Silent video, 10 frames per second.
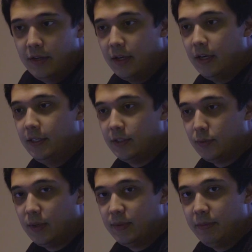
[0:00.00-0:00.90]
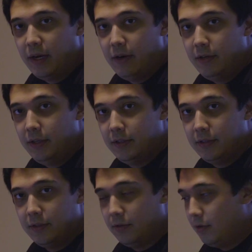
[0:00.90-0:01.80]
I swapped the batteries,
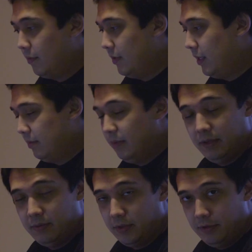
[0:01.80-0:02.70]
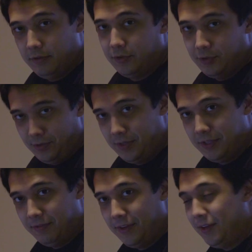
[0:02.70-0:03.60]
so hopefully I'll be able to shoot
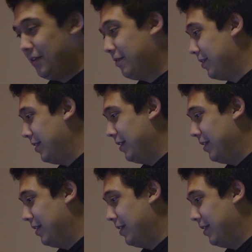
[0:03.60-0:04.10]
this video,